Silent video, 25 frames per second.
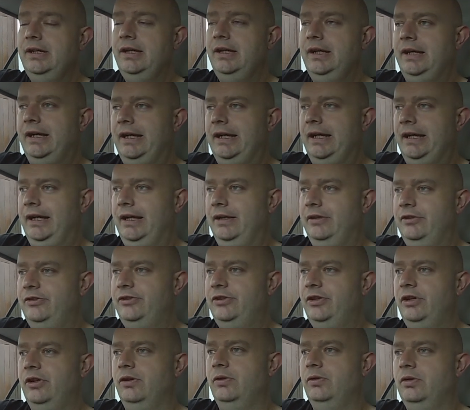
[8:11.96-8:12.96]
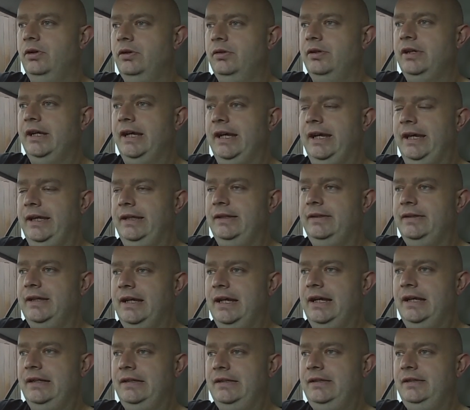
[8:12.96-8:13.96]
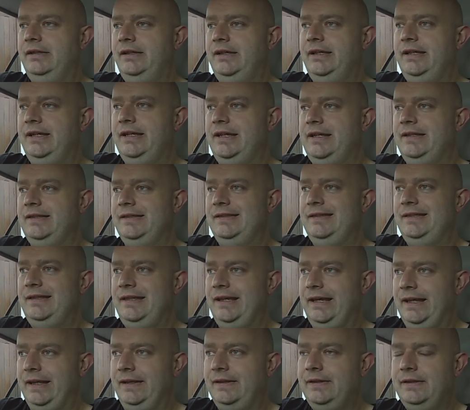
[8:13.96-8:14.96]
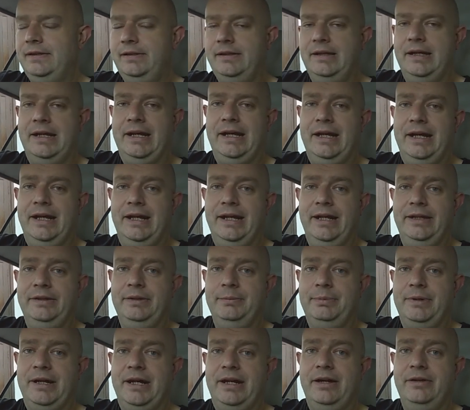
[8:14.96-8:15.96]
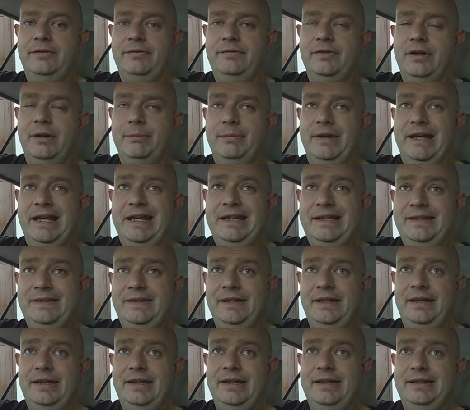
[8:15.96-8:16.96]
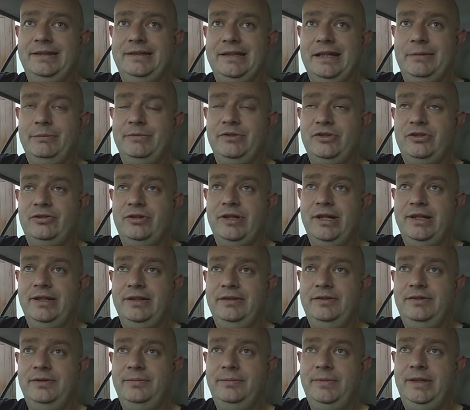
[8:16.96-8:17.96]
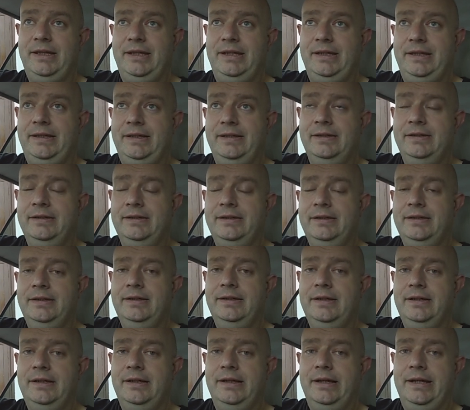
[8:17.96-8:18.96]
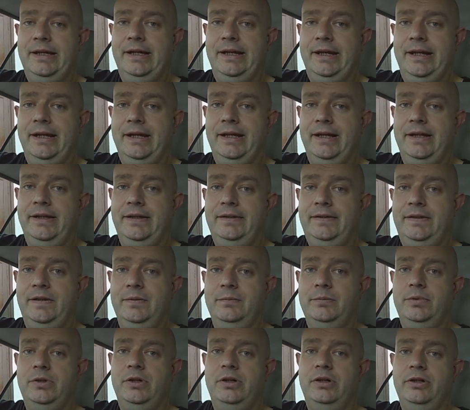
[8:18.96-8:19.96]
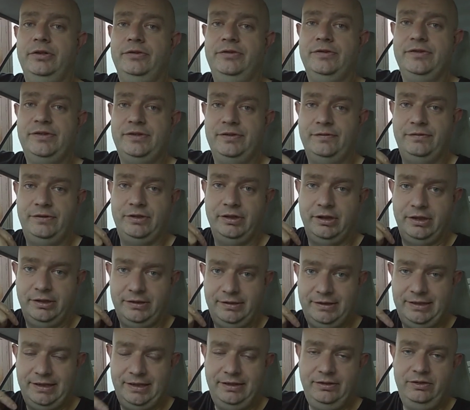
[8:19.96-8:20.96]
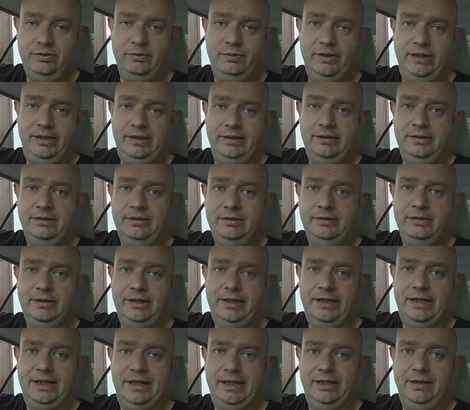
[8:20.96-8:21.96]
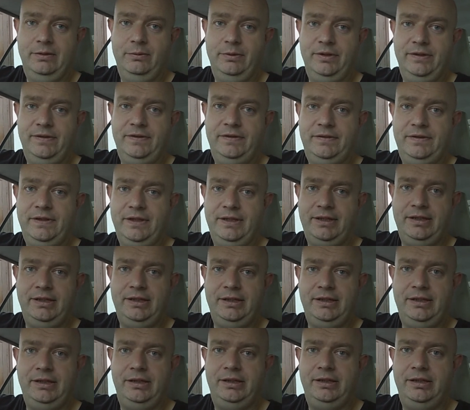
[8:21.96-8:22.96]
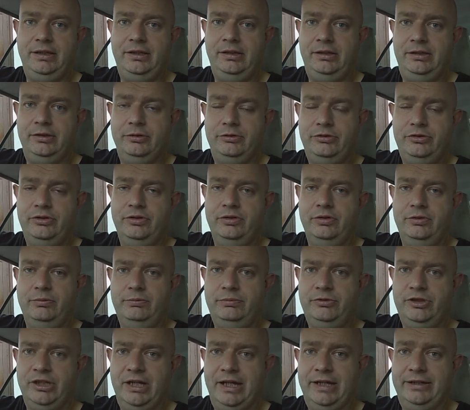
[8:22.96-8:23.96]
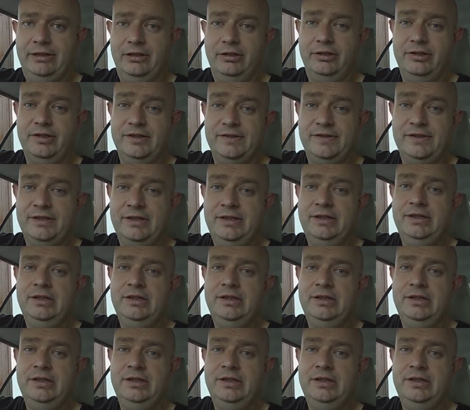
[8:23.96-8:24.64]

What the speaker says: So okay, that is it, and apart from anything, it demonstrated to me the importance of continuing with the YouTube channel, because